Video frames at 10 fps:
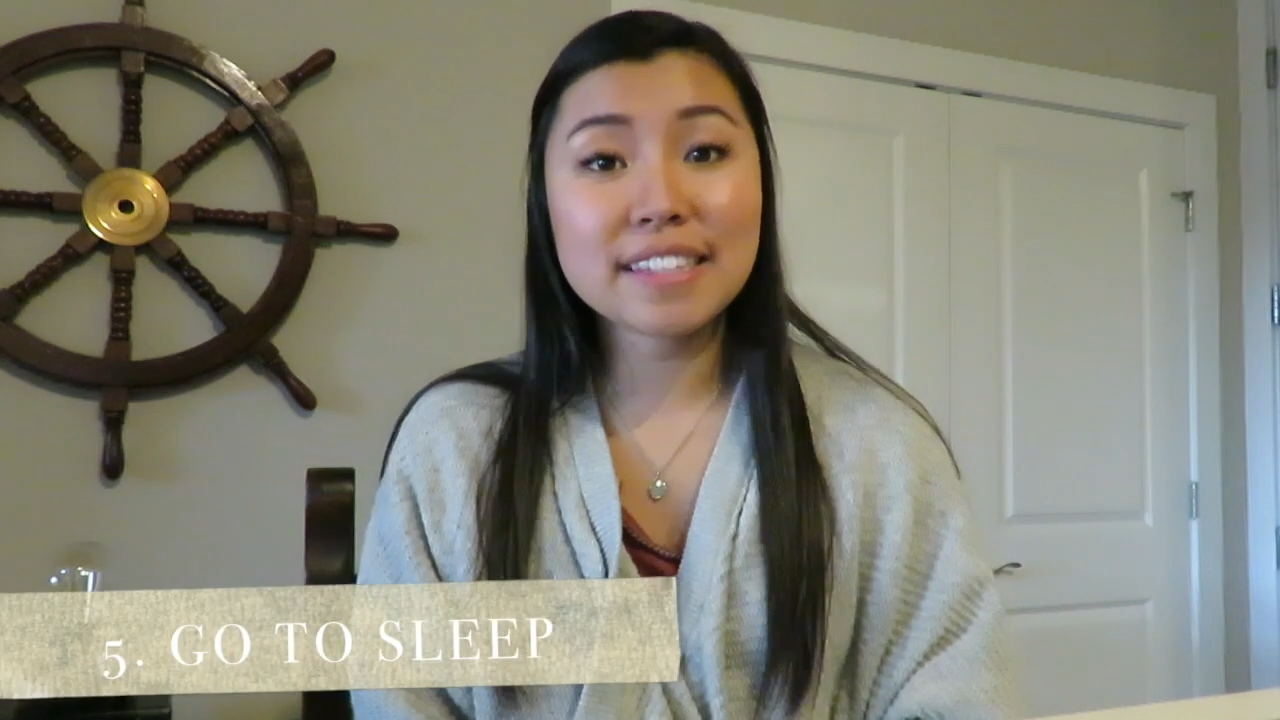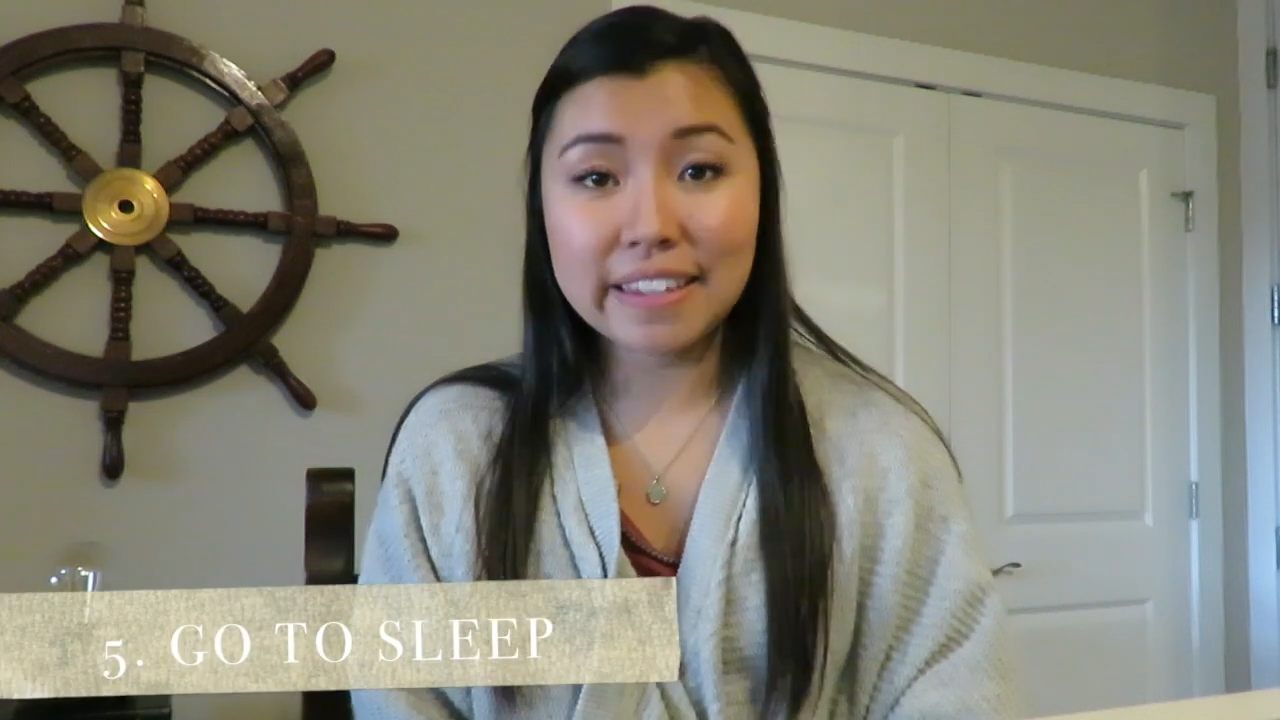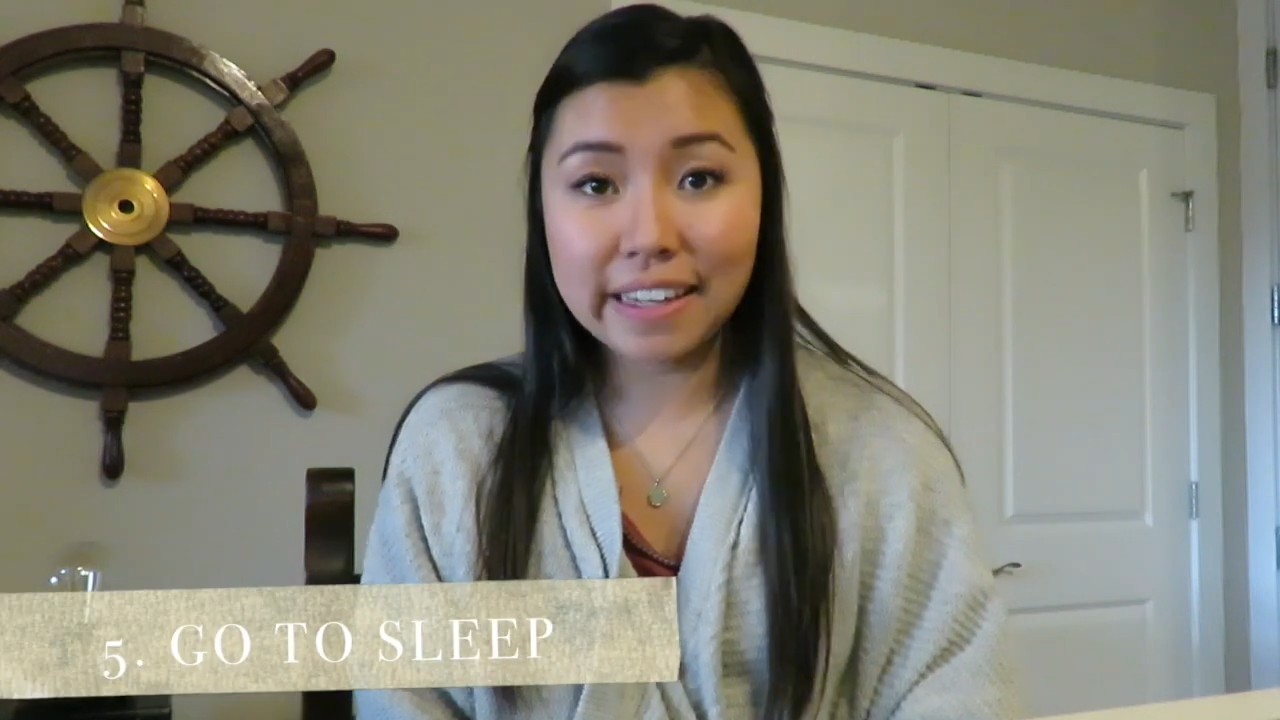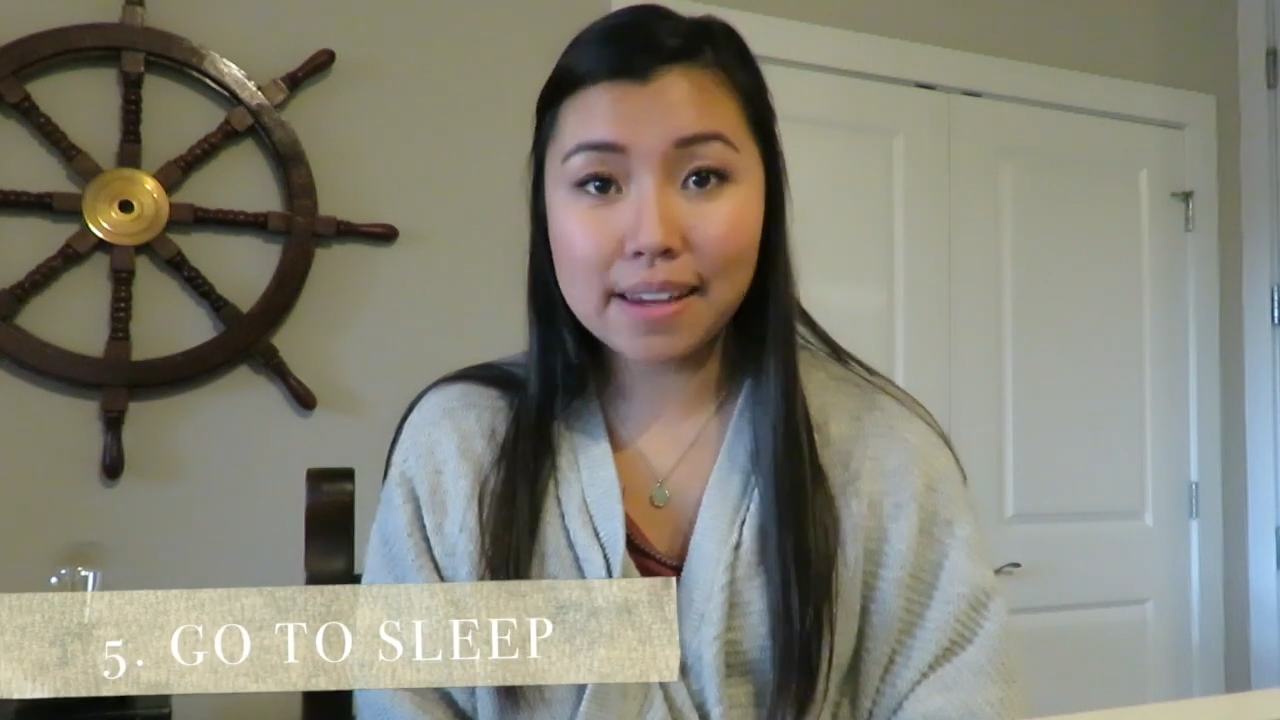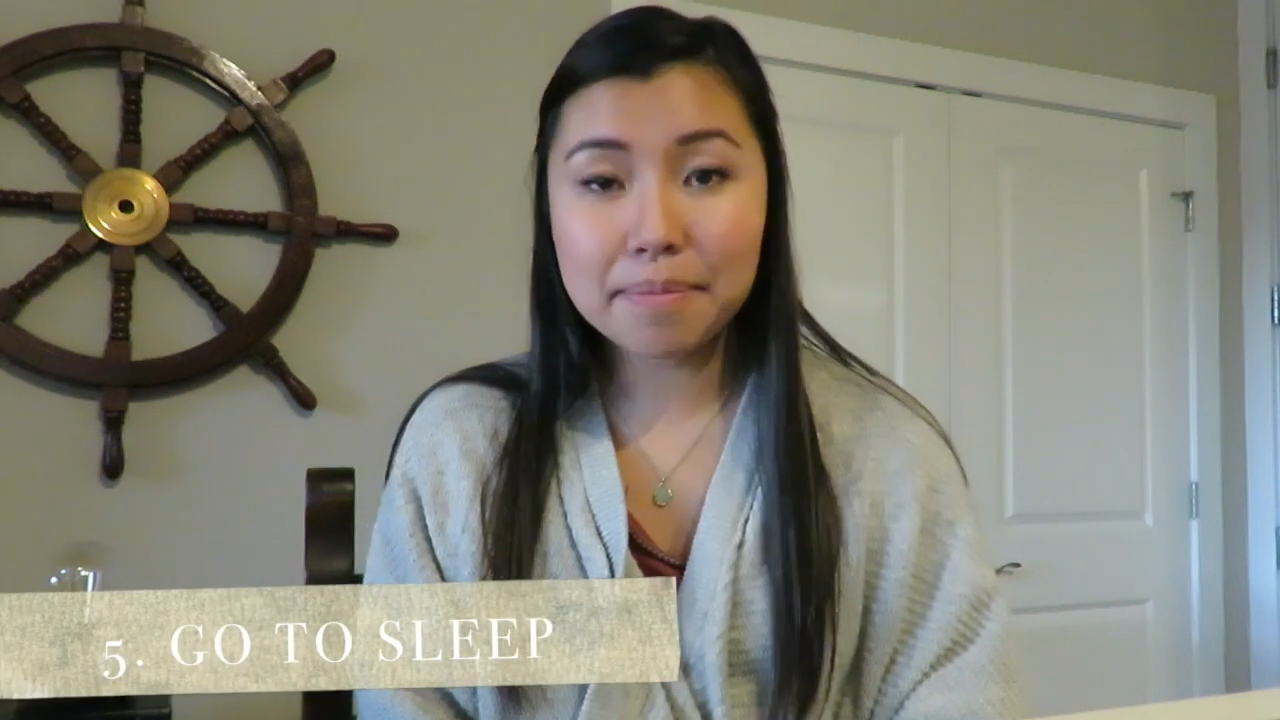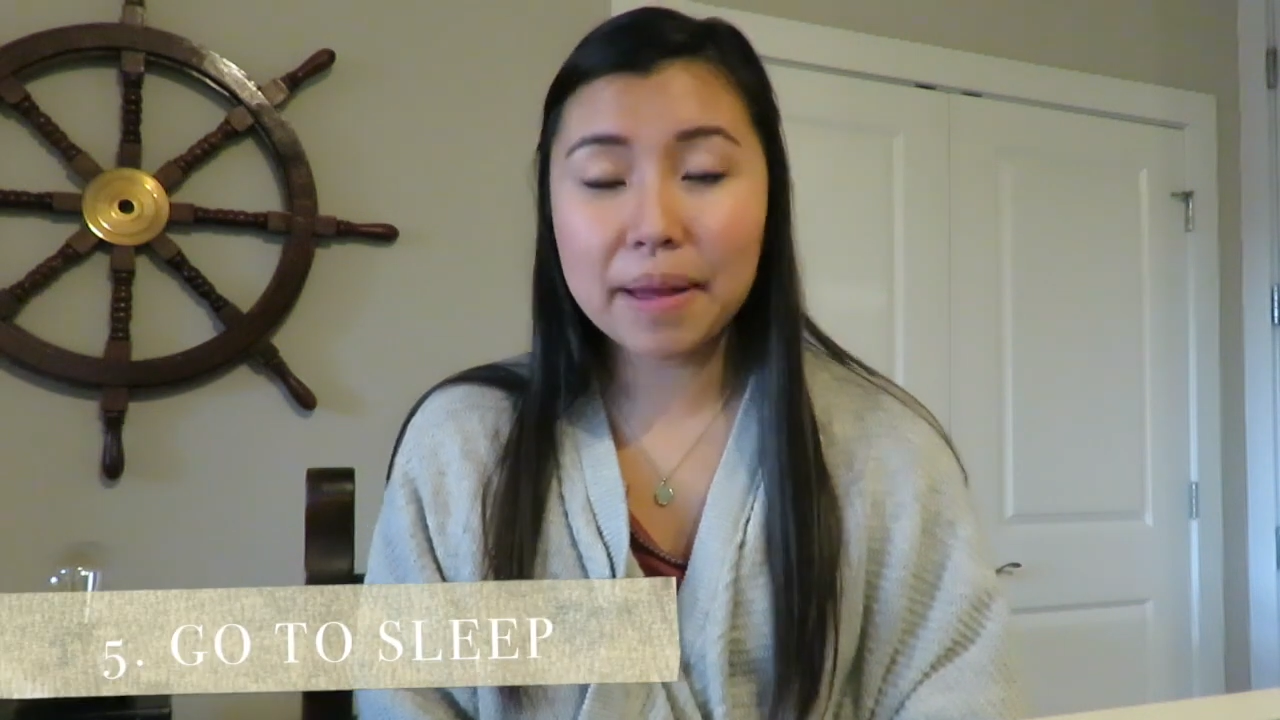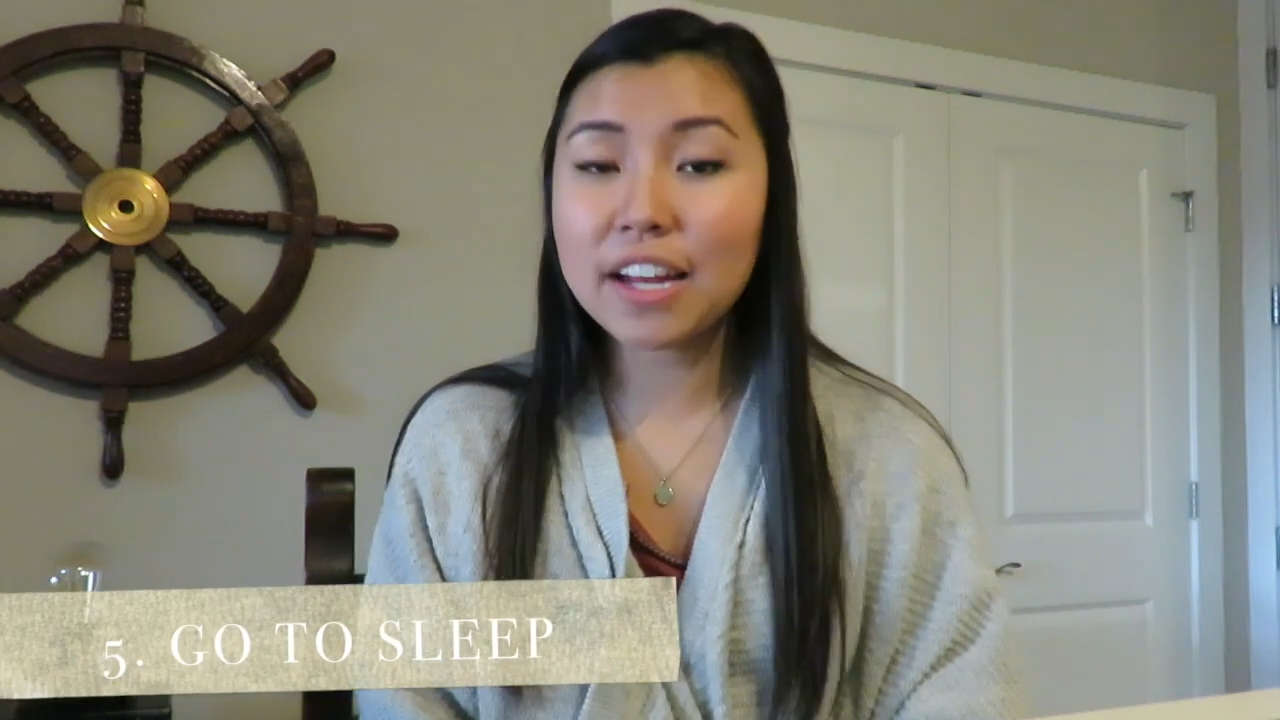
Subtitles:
sleep.